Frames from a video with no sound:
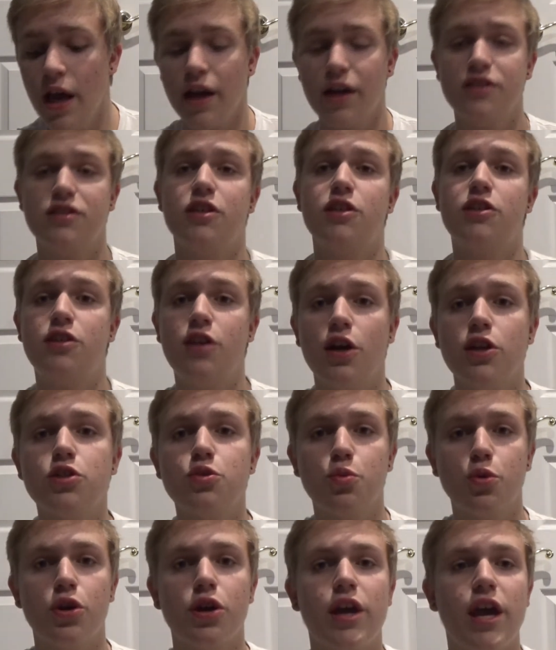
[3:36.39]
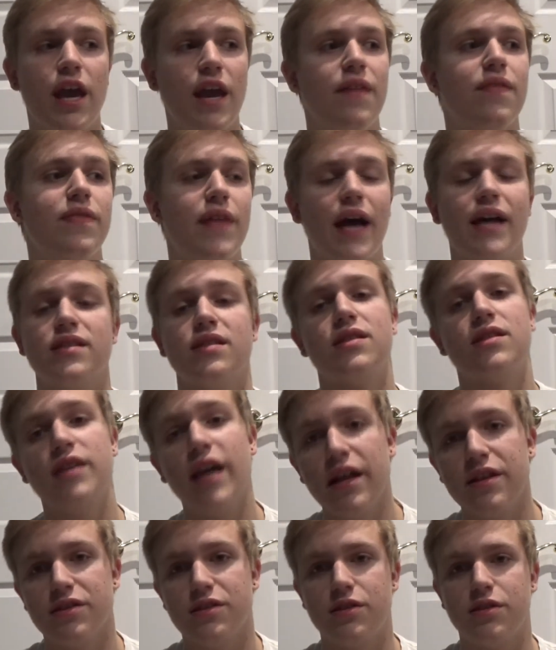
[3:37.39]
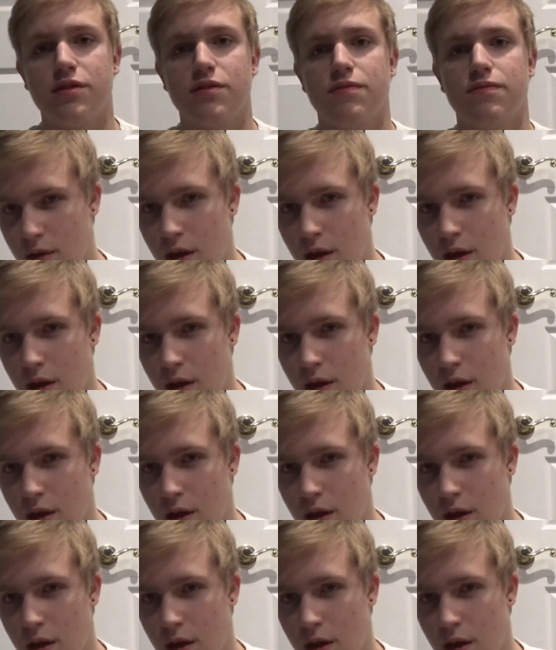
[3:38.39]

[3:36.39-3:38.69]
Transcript: because it does work in that sense.